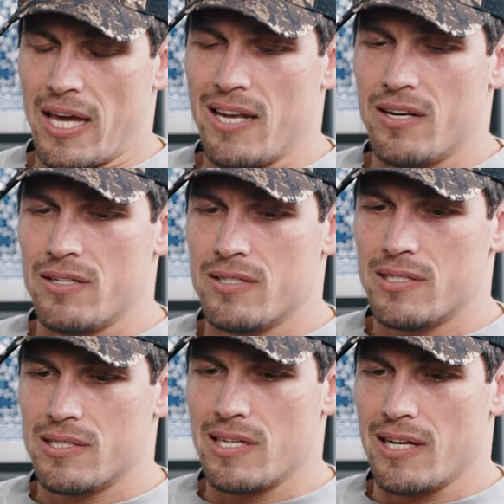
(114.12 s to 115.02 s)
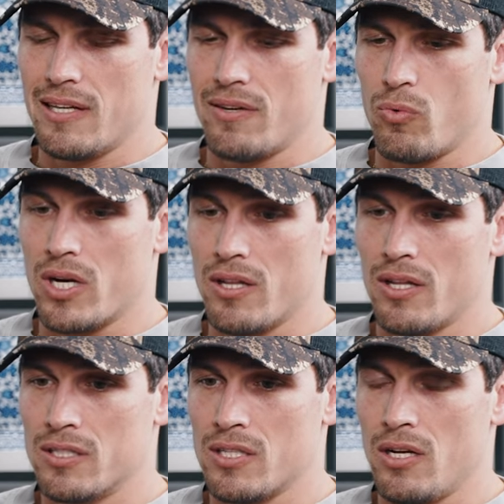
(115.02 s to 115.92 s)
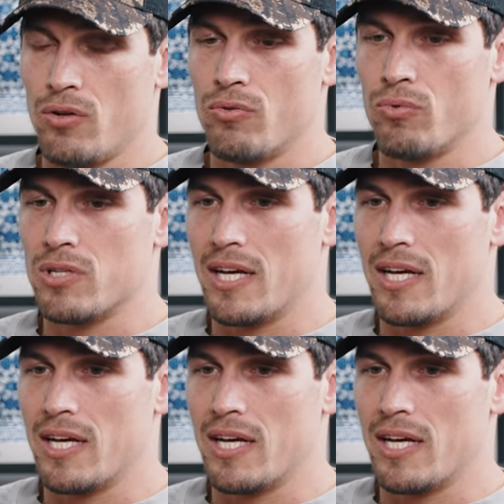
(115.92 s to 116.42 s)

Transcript: and I think one of the things I learned was